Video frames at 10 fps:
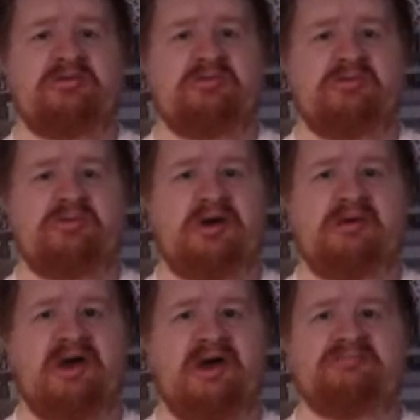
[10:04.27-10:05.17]
who I
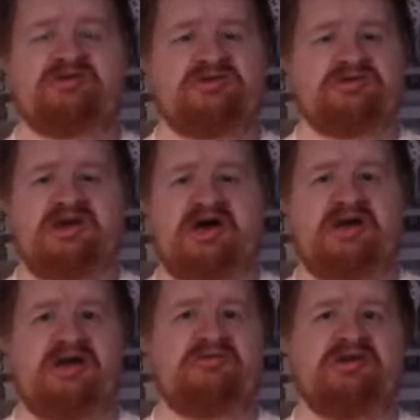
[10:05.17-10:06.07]
met him, shook his hand.
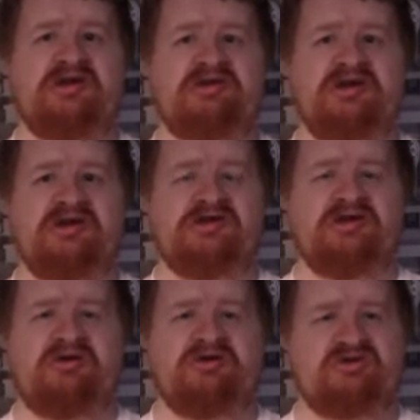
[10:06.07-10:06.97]
I reiterated
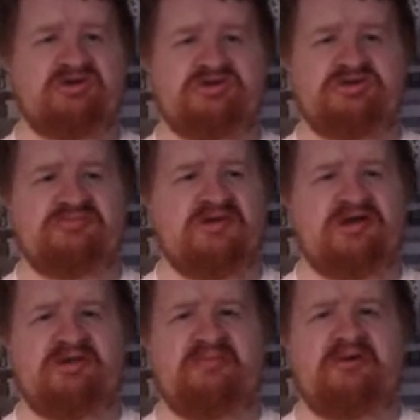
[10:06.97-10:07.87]
here on YouTube and in
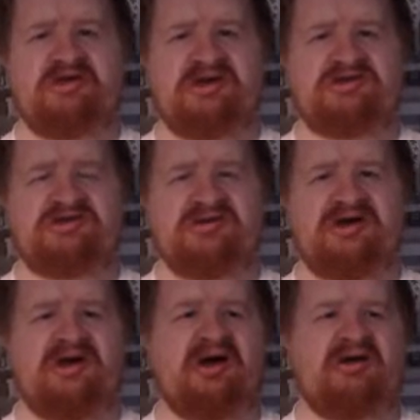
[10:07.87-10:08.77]
the podcast
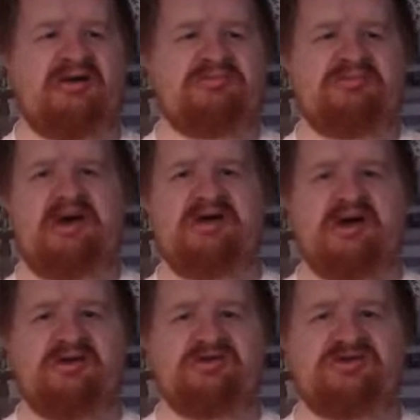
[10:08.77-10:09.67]
I
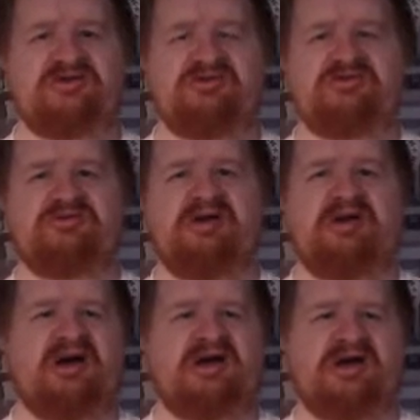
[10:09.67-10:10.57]
used to do,
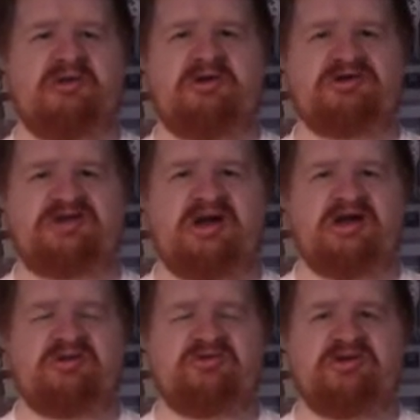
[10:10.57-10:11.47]
I kind of want to
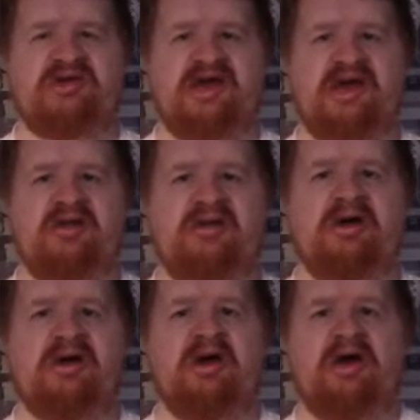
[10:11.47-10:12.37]
start doing again,
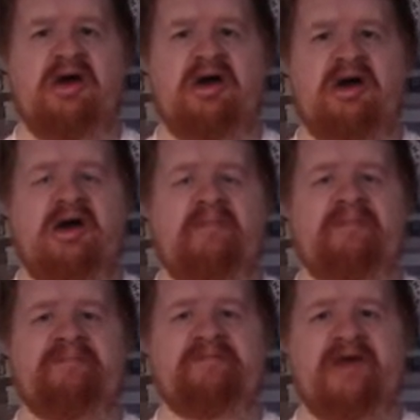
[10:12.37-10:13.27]

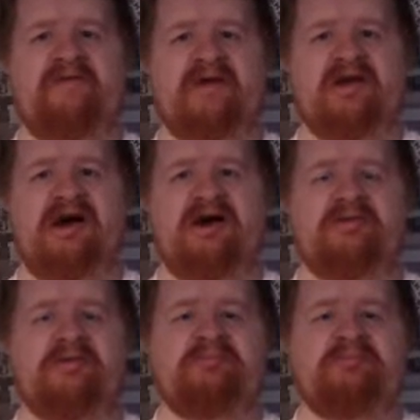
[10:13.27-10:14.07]
if I can.